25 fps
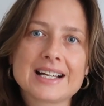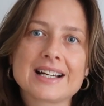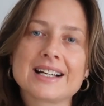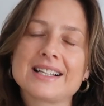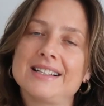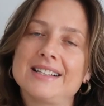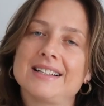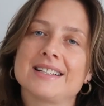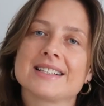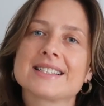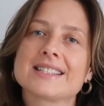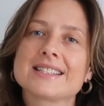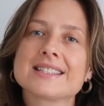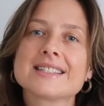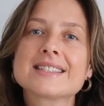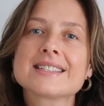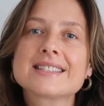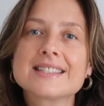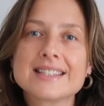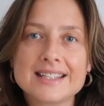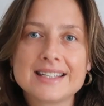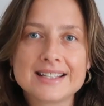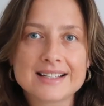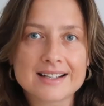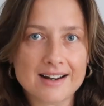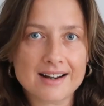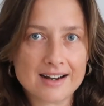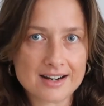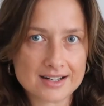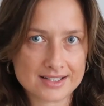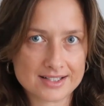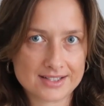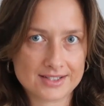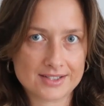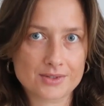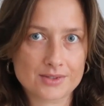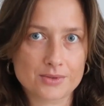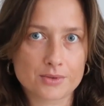classes in an
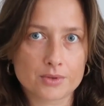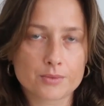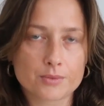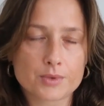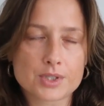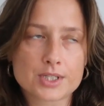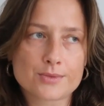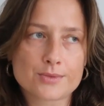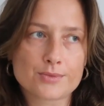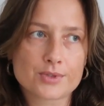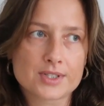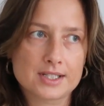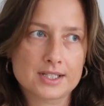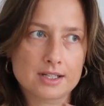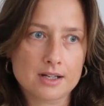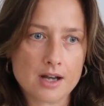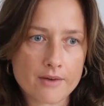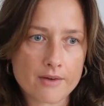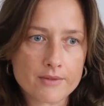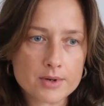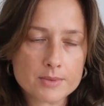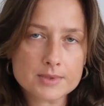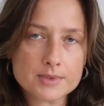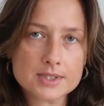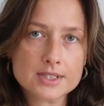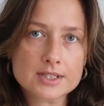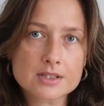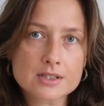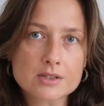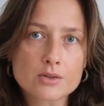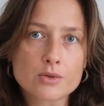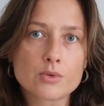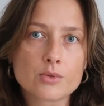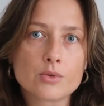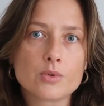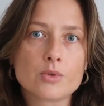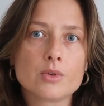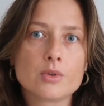art school, which was a government
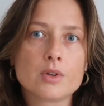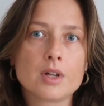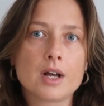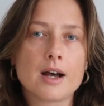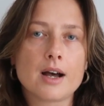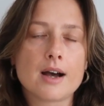school.